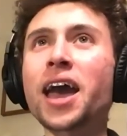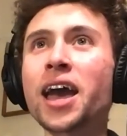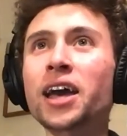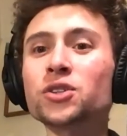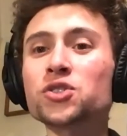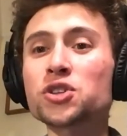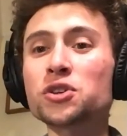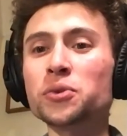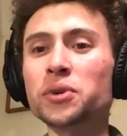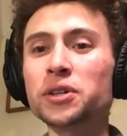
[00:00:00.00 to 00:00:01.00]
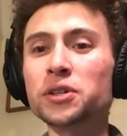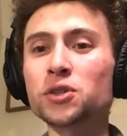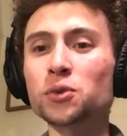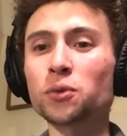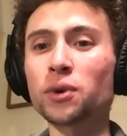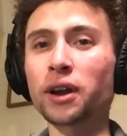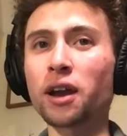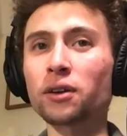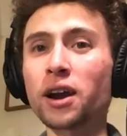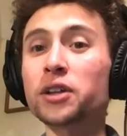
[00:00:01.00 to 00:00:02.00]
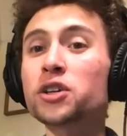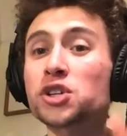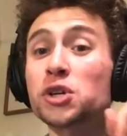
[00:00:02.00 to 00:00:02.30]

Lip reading: and she was walking around.